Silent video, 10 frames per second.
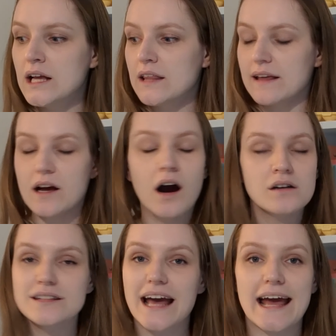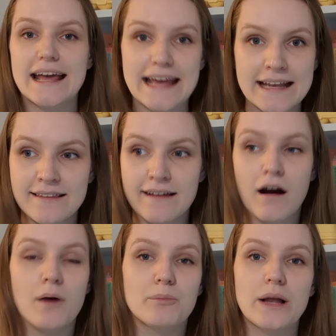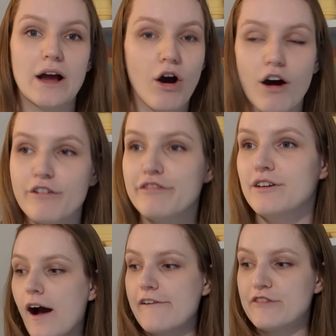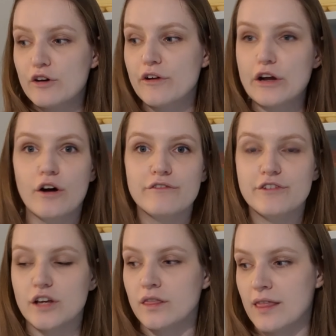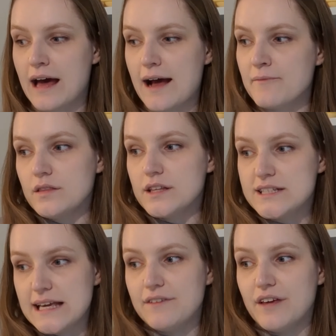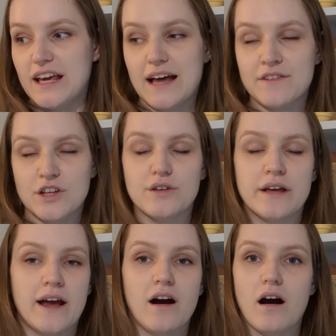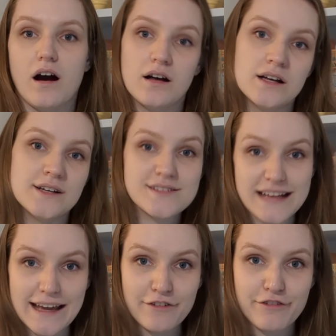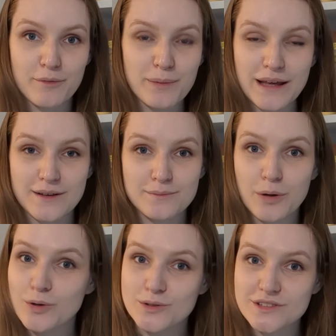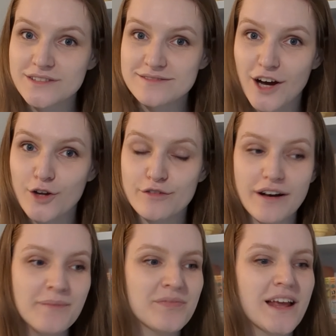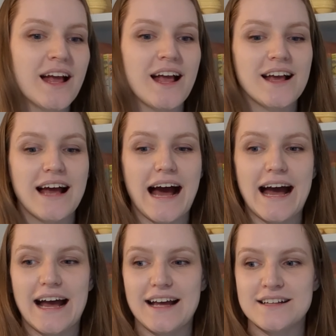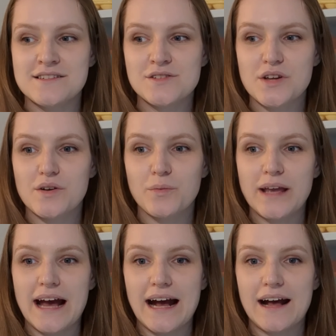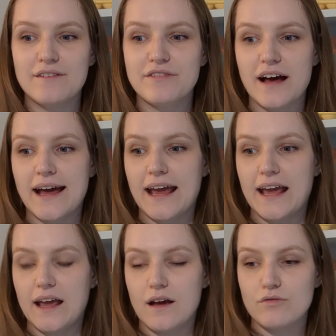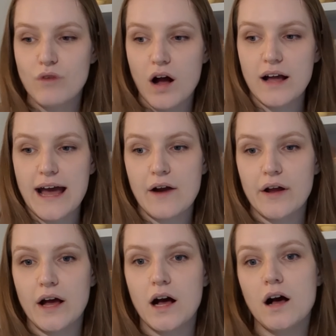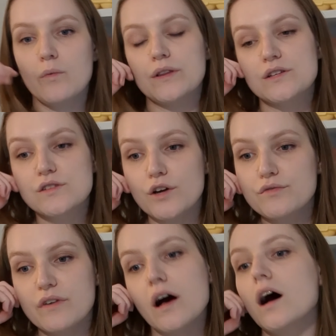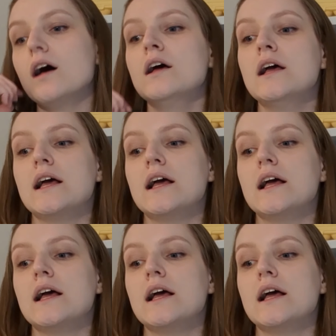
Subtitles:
They can't get in, they can't pull it off. I feel very confident that the TV and the unit are safe from being pulled over. And we have a rug area with a sofa.